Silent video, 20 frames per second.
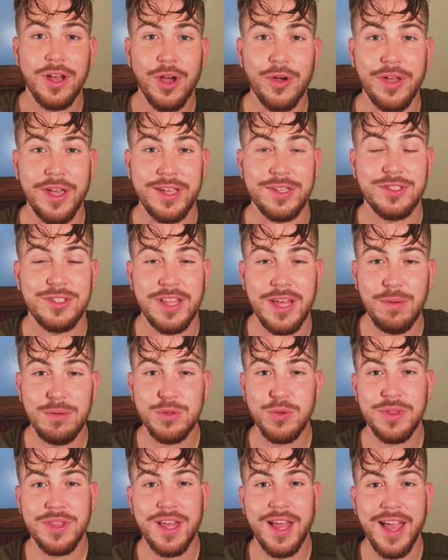Okay, so that
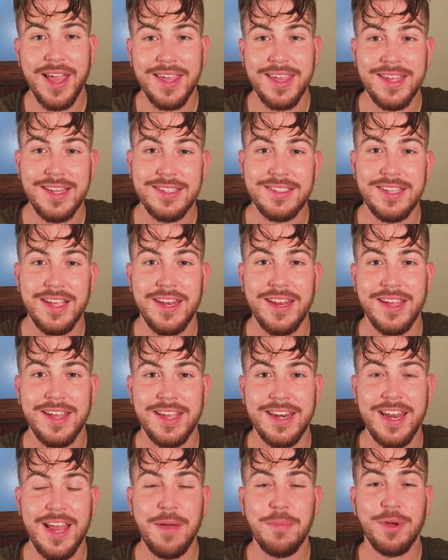was with the high heat
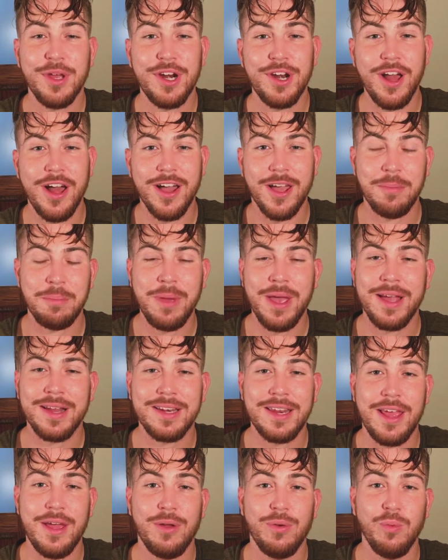setting, and now I'm going to knock it
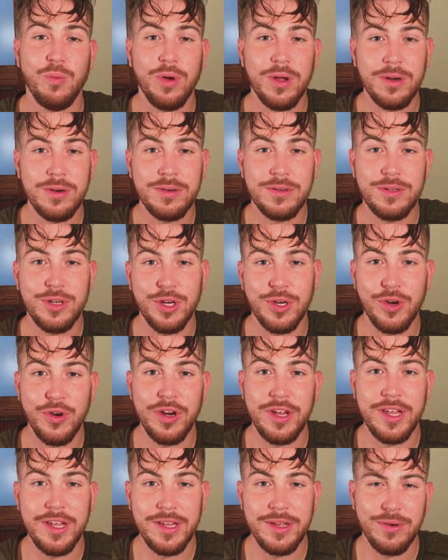back down 1
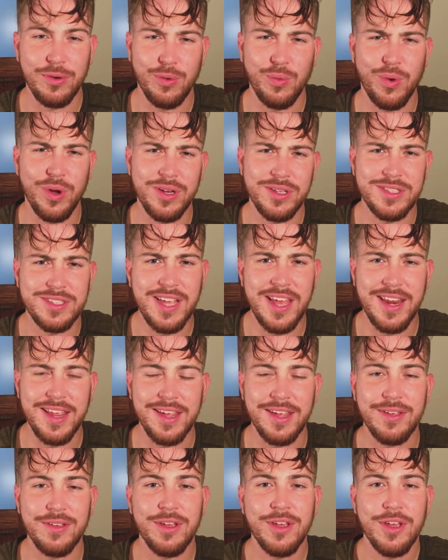degree or 1
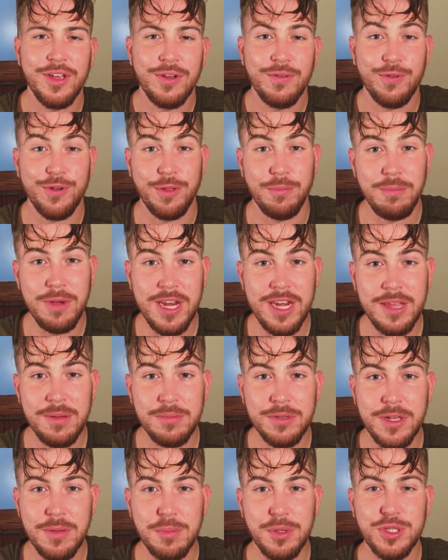setting for the
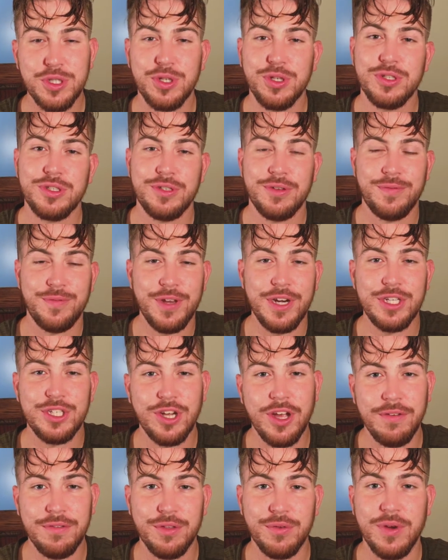medium temperature to finish
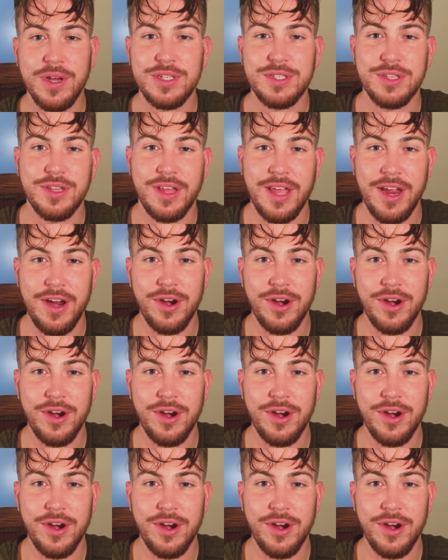off the rest of the